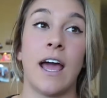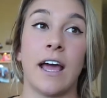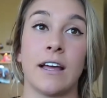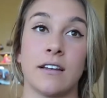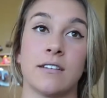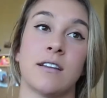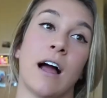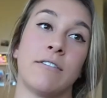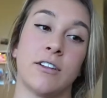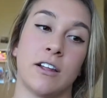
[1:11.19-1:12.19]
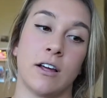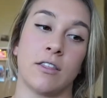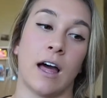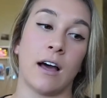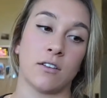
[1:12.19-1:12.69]
and I feel
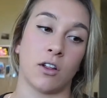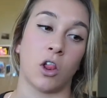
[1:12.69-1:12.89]
like that has a